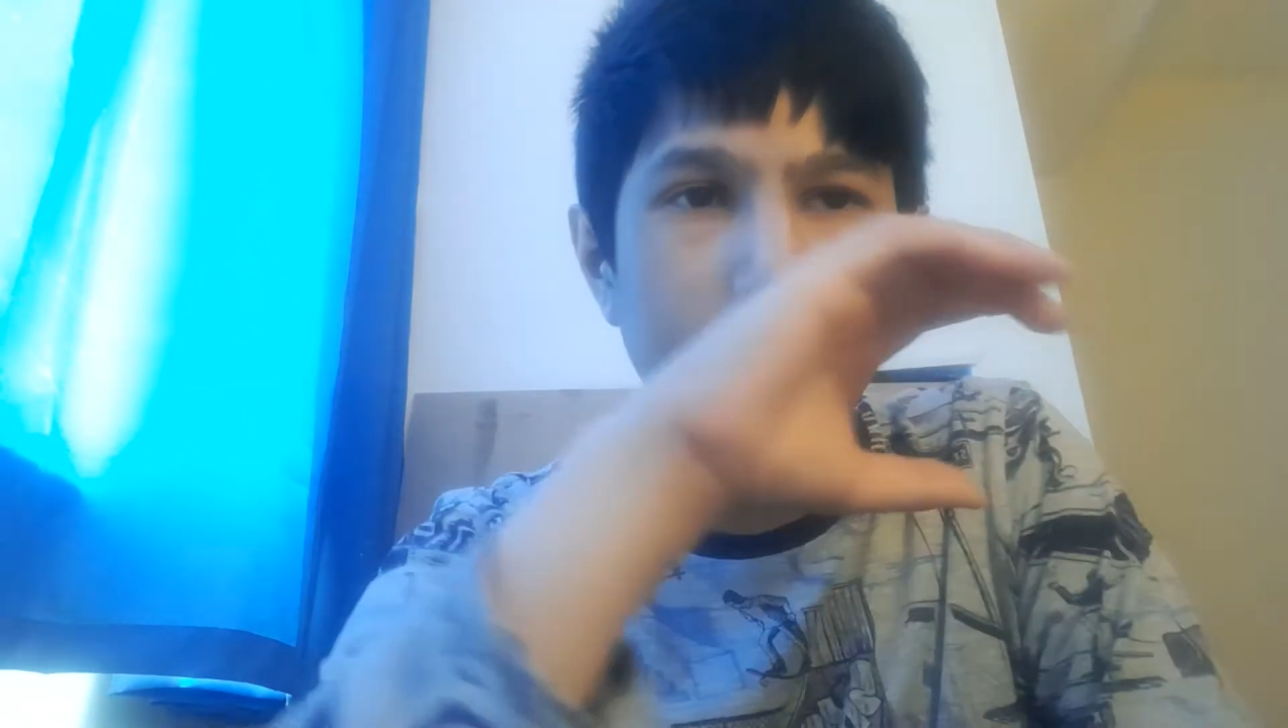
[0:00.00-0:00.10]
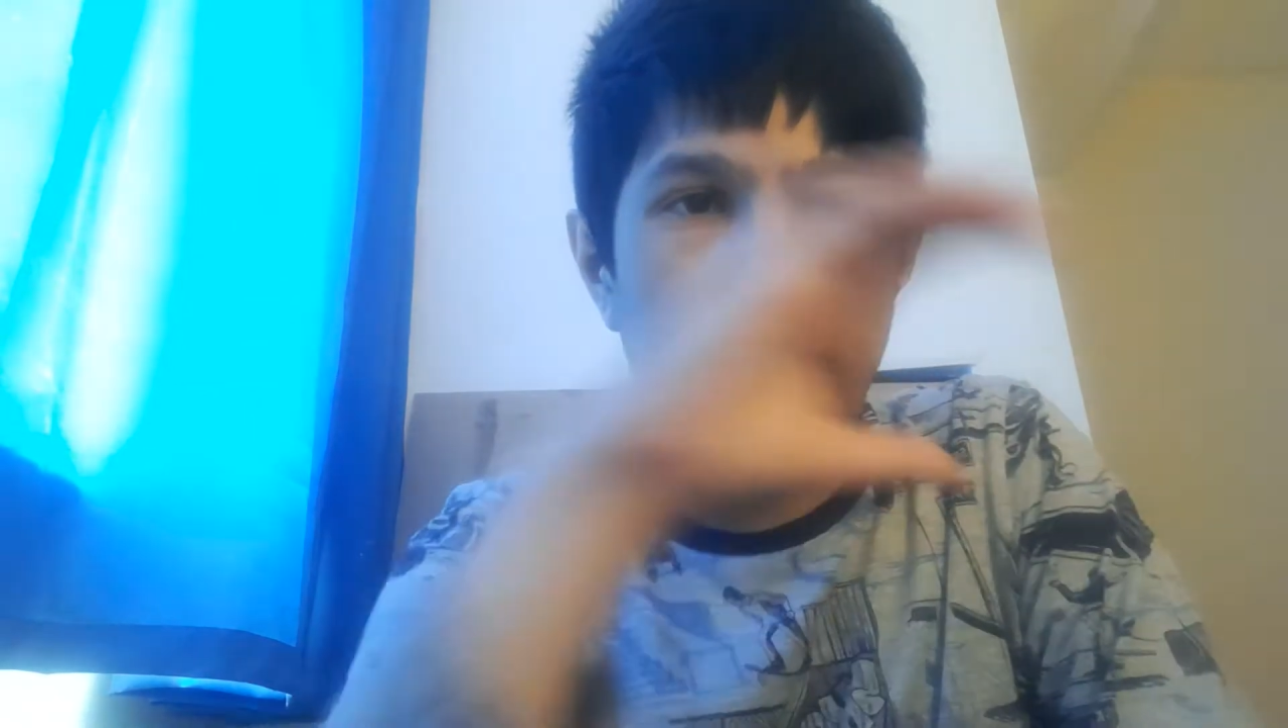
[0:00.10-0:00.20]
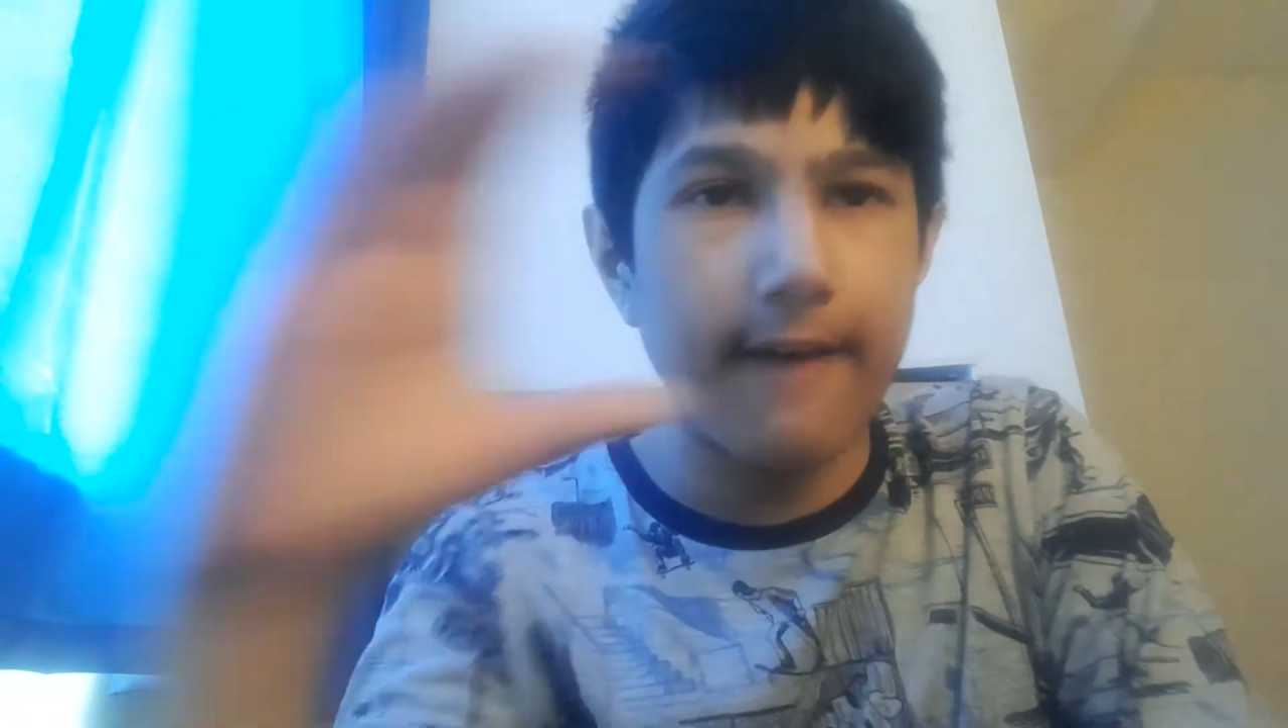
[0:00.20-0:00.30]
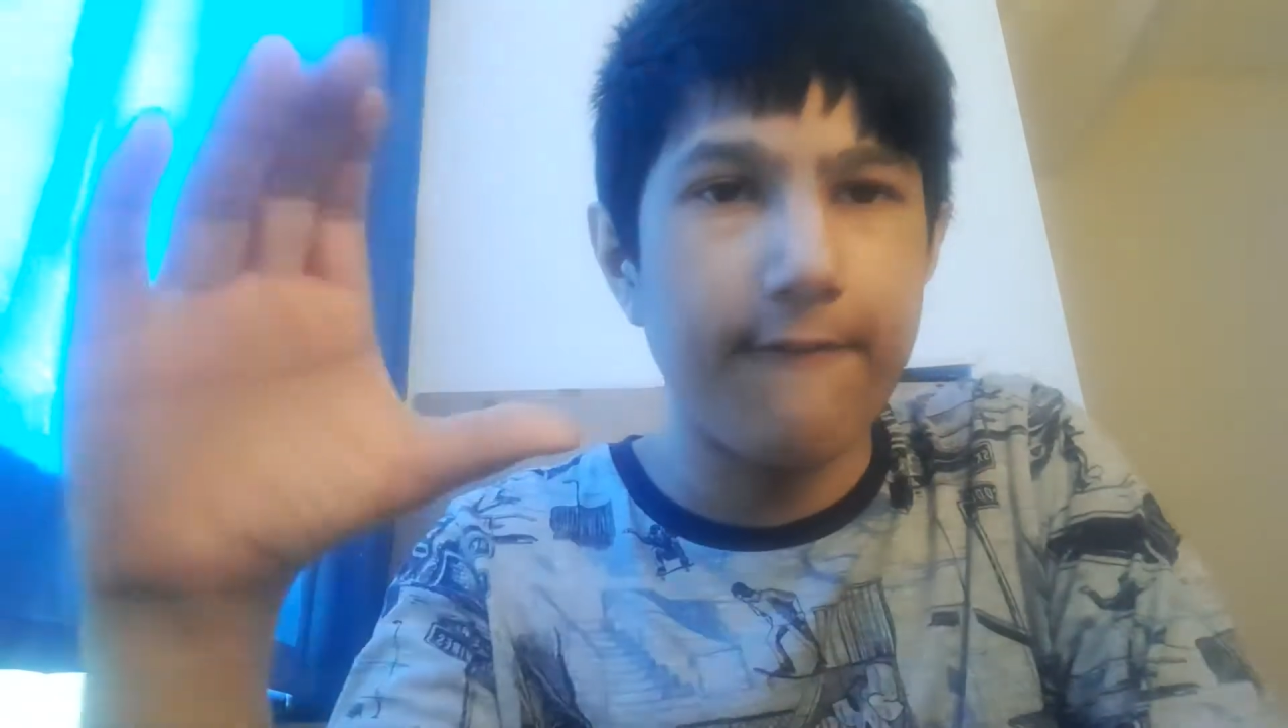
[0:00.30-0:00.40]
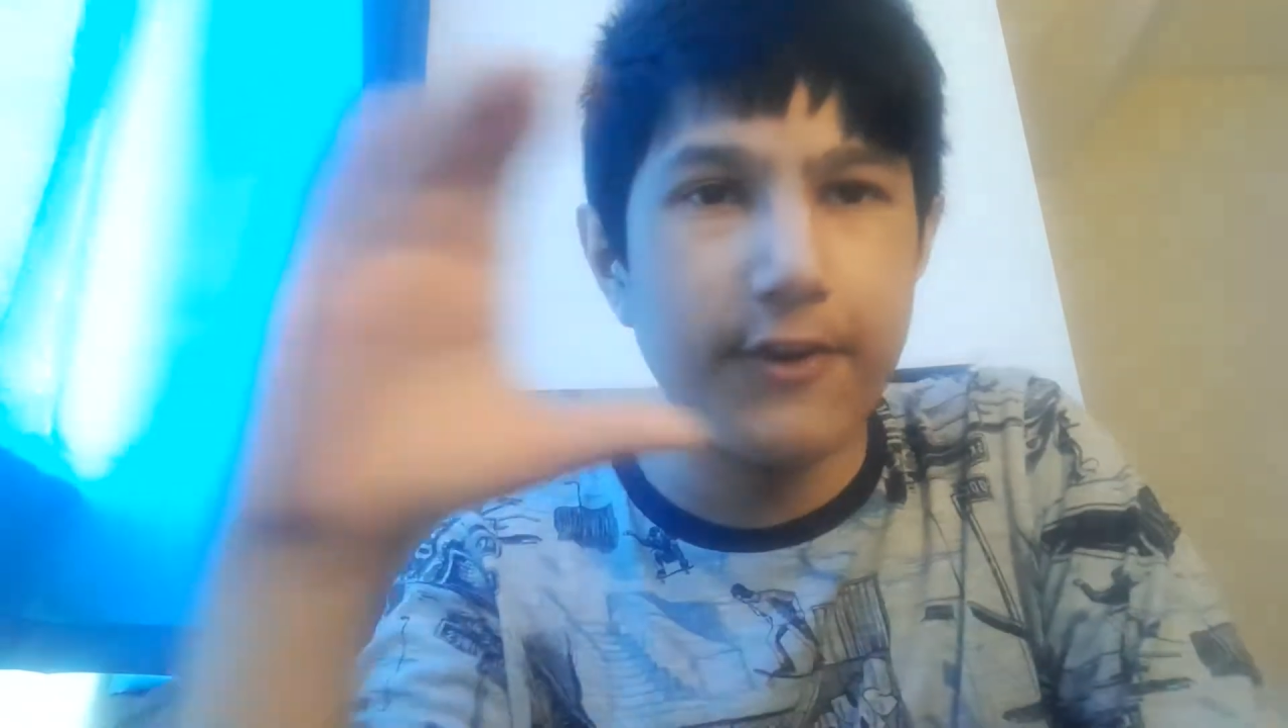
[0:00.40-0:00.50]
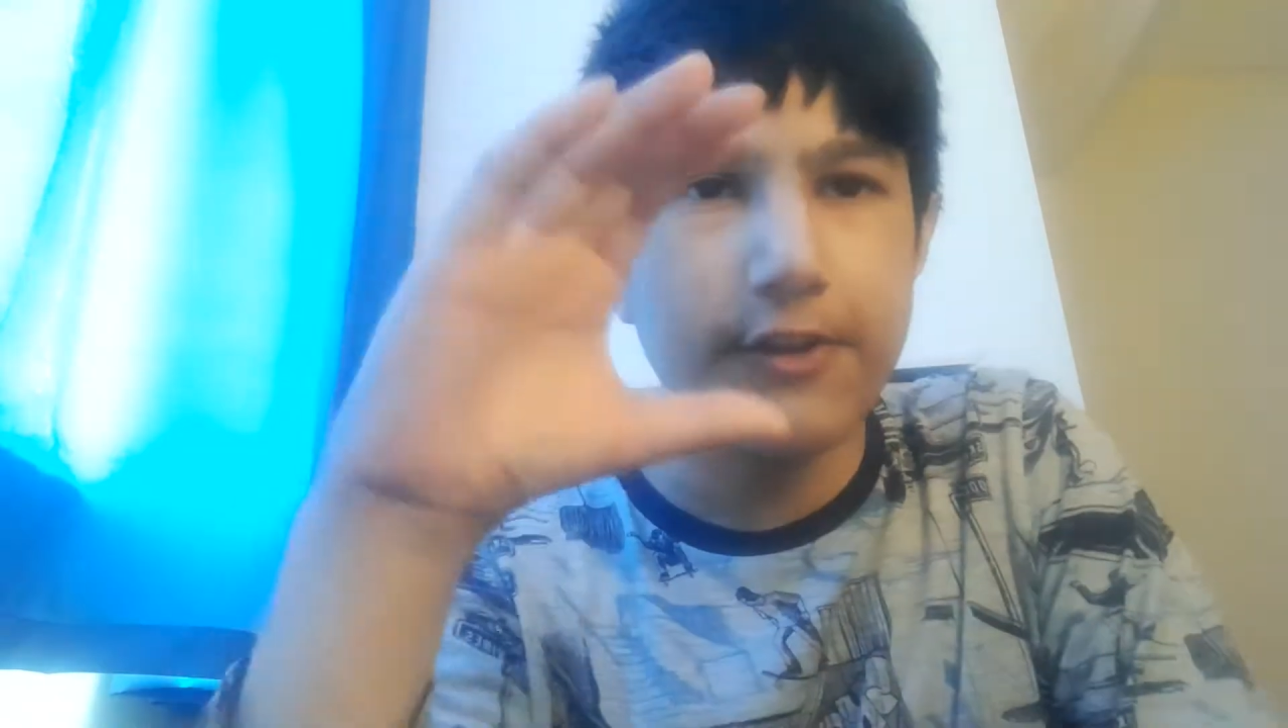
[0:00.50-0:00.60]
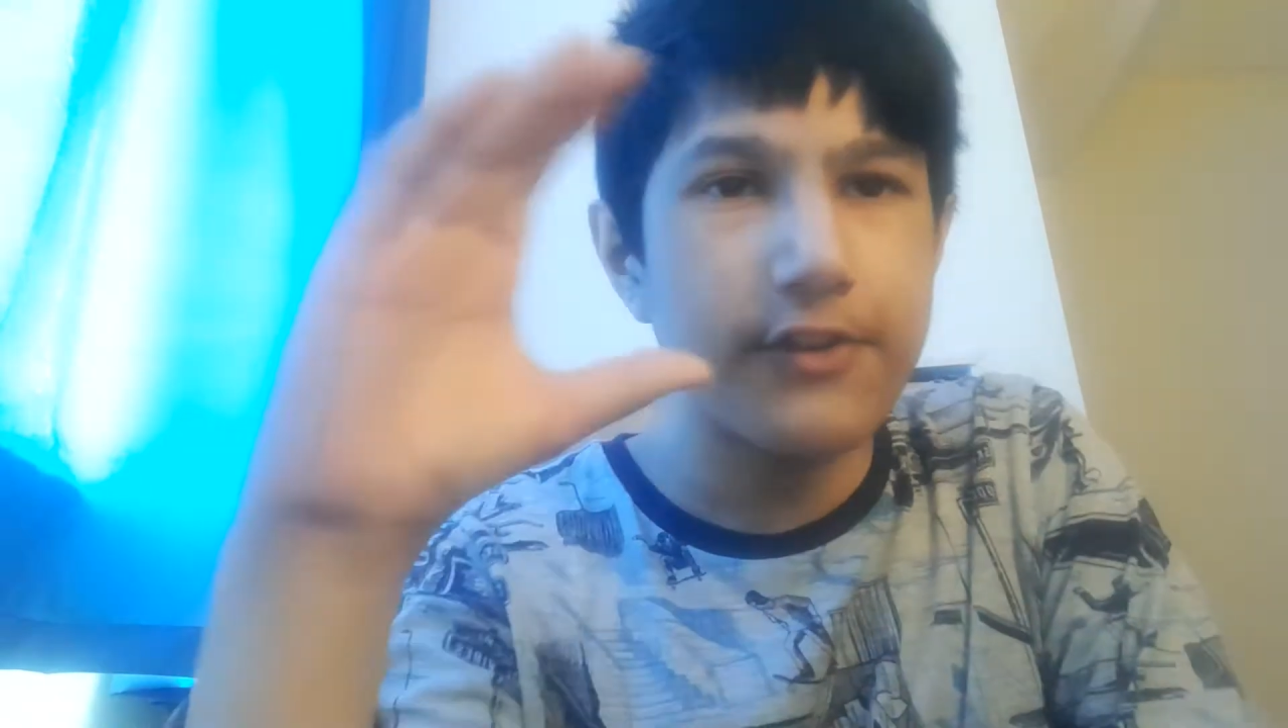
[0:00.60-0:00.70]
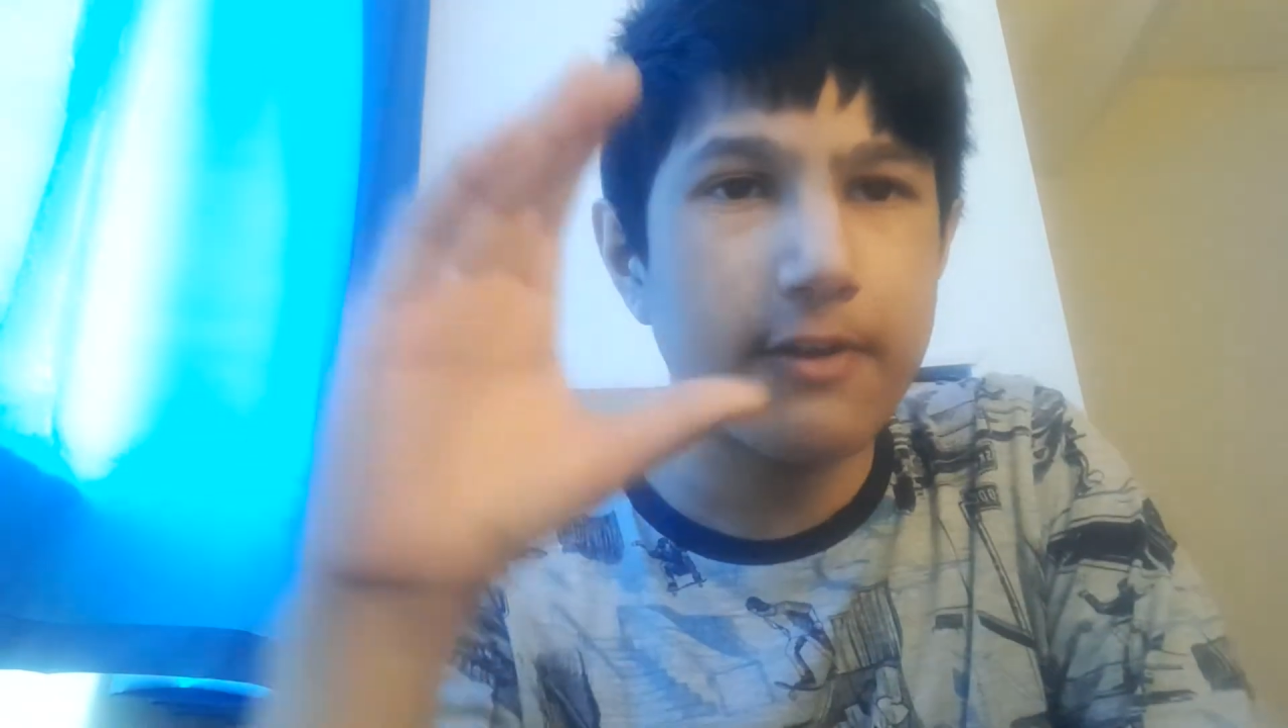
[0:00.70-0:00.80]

the evidence